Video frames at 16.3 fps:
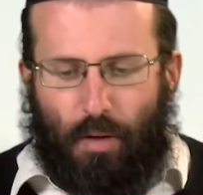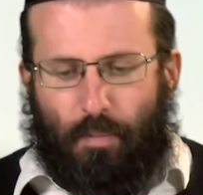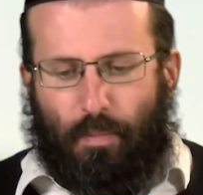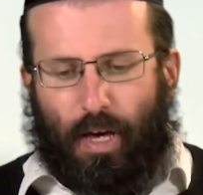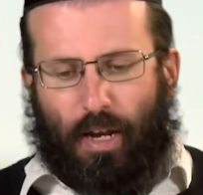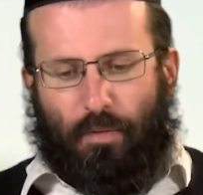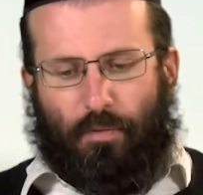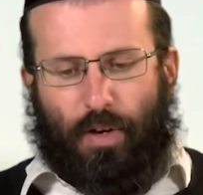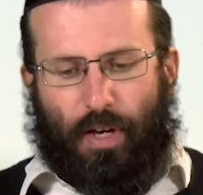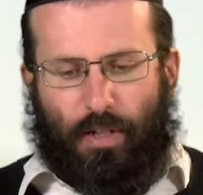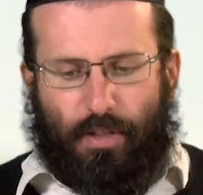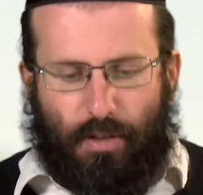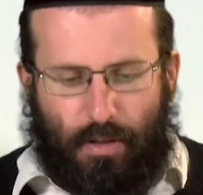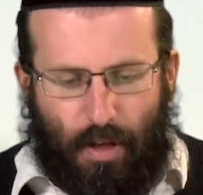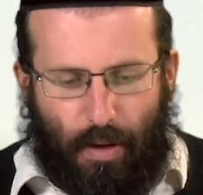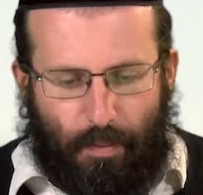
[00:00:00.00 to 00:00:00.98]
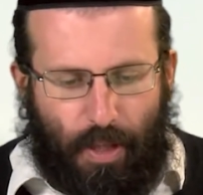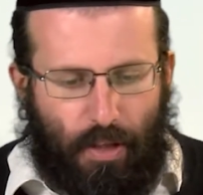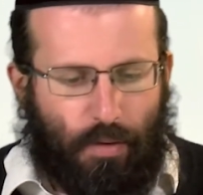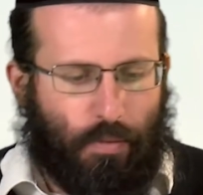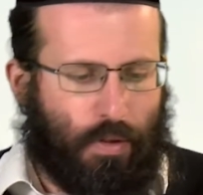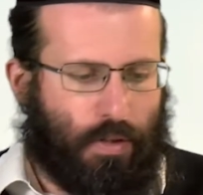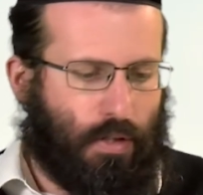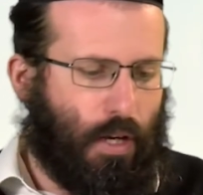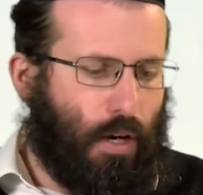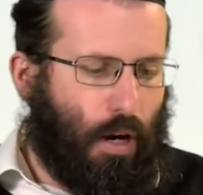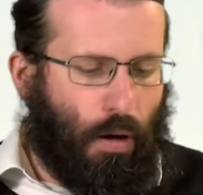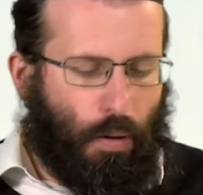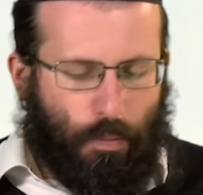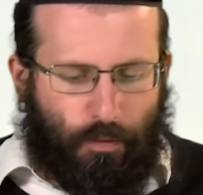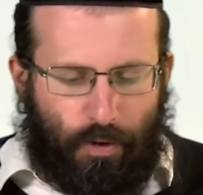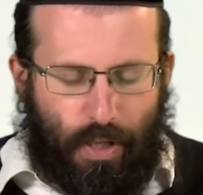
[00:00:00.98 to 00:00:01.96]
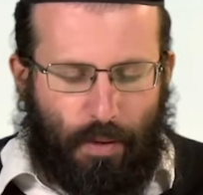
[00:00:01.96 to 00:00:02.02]
manifest something that was
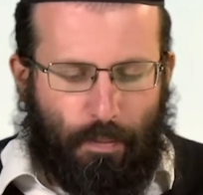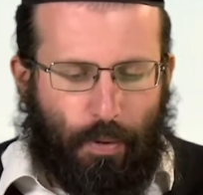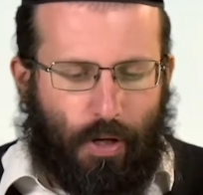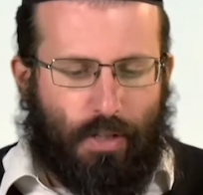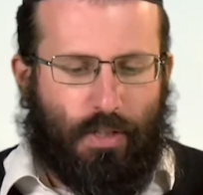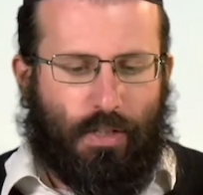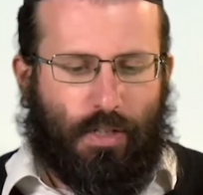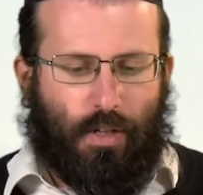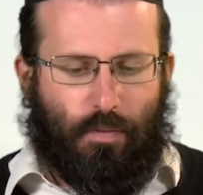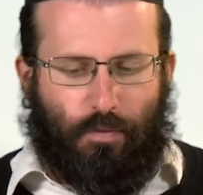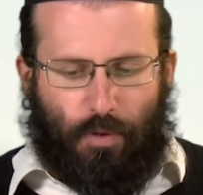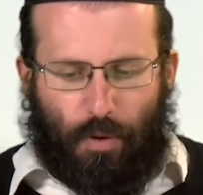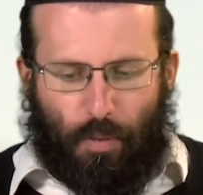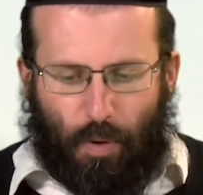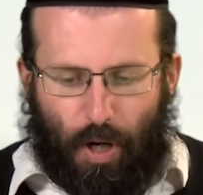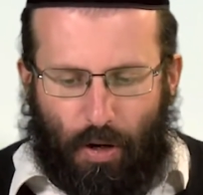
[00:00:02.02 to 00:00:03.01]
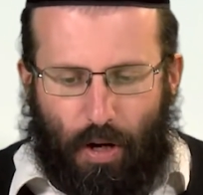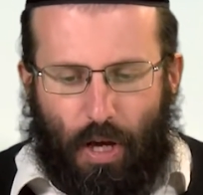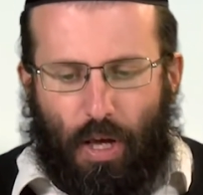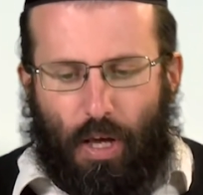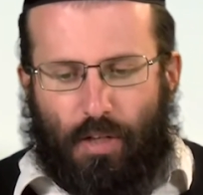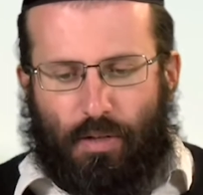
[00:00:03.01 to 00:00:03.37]
hopefully positive for the world.